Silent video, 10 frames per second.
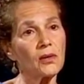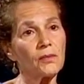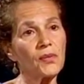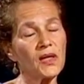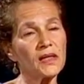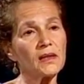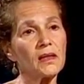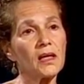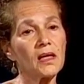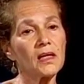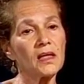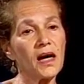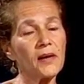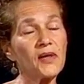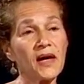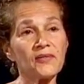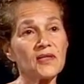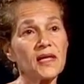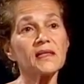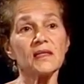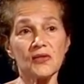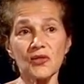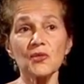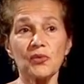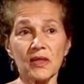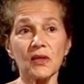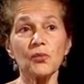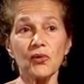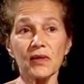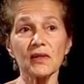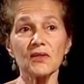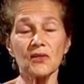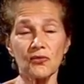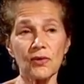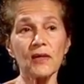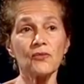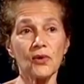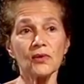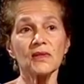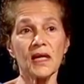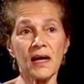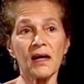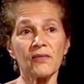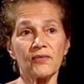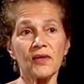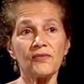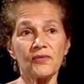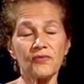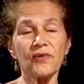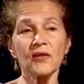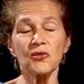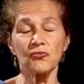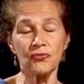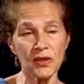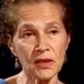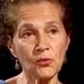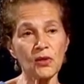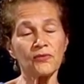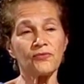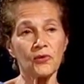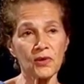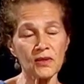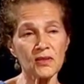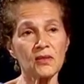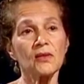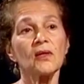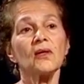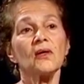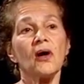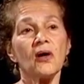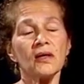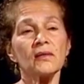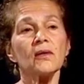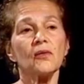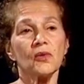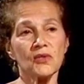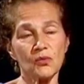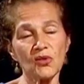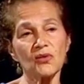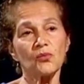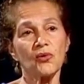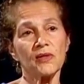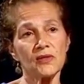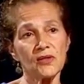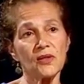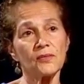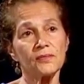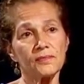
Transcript: But I would have to say teaching's pretty important. It's a great role to have if, in fact, you really want to focus on what's the most important to you.